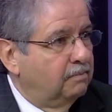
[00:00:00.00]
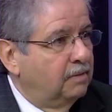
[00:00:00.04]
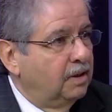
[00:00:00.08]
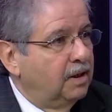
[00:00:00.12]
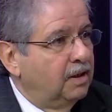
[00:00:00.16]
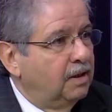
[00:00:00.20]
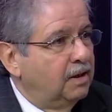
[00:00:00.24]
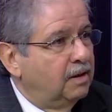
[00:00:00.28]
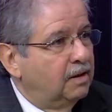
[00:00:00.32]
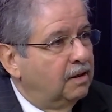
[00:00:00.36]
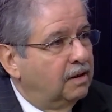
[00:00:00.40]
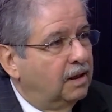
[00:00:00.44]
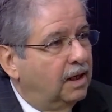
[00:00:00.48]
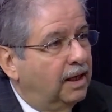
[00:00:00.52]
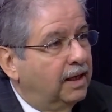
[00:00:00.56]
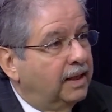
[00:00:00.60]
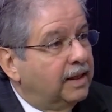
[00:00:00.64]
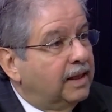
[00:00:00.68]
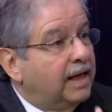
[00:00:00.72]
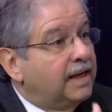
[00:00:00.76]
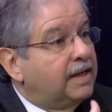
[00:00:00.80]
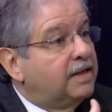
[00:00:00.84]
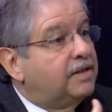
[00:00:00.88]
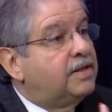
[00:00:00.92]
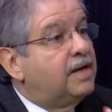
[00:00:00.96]
I
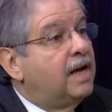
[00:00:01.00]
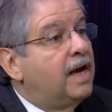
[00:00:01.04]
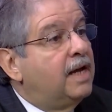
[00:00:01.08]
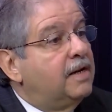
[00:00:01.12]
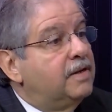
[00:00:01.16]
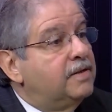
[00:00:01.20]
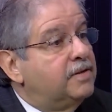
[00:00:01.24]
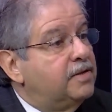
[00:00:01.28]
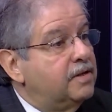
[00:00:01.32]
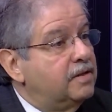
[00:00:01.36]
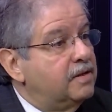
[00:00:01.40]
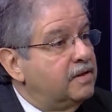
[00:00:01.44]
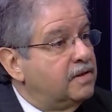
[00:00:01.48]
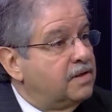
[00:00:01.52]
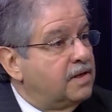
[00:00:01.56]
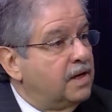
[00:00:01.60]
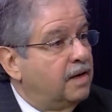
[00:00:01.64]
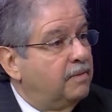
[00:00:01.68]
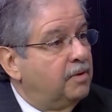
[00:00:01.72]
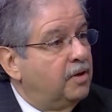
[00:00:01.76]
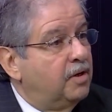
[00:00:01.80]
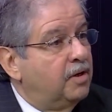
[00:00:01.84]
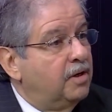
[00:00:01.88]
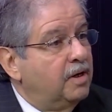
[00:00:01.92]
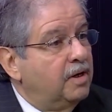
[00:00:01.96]
like tennis in the
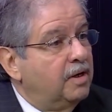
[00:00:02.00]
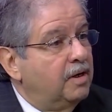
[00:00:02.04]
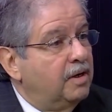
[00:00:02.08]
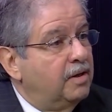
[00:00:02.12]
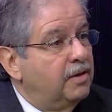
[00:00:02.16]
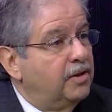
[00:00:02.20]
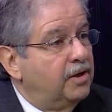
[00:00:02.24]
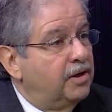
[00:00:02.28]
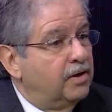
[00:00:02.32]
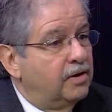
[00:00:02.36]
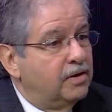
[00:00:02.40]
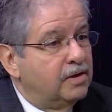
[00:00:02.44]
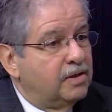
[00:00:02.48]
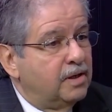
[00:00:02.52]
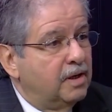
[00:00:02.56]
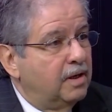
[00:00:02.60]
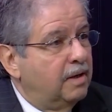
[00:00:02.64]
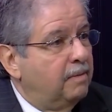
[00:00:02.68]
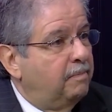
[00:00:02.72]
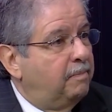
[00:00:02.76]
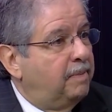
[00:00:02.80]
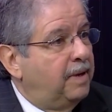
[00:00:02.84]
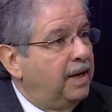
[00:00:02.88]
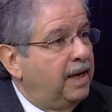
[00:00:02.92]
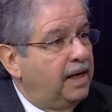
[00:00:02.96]
summer. There's
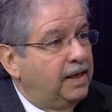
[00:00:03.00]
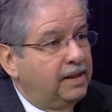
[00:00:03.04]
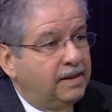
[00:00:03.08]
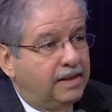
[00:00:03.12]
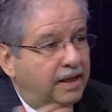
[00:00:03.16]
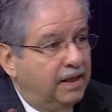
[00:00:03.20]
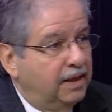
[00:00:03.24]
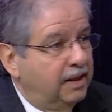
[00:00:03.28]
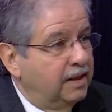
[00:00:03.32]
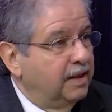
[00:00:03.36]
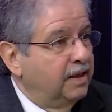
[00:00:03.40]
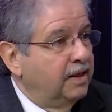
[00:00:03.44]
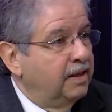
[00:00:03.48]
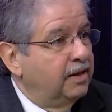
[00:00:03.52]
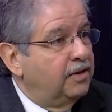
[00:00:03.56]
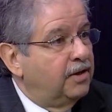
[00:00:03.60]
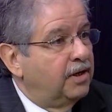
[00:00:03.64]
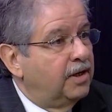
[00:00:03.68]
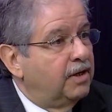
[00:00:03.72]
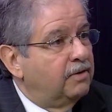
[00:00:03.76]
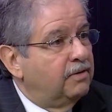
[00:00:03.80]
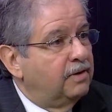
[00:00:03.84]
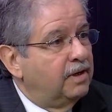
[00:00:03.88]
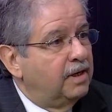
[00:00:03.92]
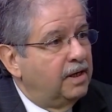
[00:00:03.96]
painting.
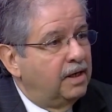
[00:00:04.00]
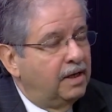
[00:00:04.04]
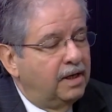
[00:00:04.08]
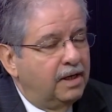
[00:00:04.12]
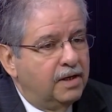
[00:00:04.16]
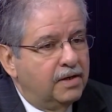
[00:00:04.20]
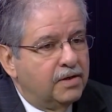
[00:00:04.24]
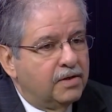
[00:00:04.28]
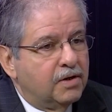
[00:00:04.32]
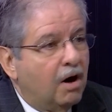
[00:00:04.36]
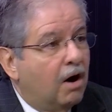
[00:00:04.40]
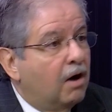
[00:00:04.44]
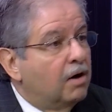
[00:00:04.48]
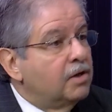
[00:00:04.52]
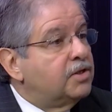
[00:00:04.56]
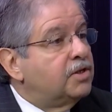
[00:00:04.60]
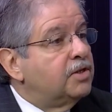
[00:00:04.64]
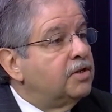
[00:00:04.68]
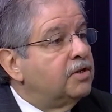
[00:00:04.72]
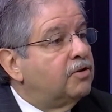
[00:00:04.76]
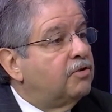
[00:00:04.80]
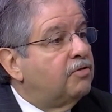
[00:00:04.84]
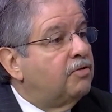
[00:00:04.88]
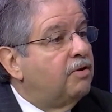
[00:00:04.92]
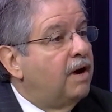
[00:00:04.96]
There is arts and
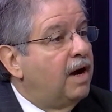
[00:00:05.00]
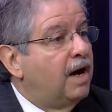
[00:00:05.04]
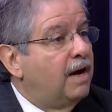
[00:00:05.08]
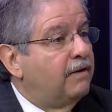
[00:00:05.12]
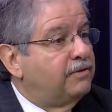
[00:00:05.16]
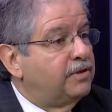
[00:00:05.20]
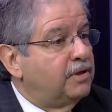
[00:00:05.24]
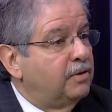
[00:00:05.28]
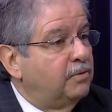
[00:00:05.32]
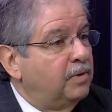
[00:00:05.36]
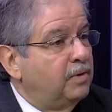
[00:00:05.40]
crafts that we have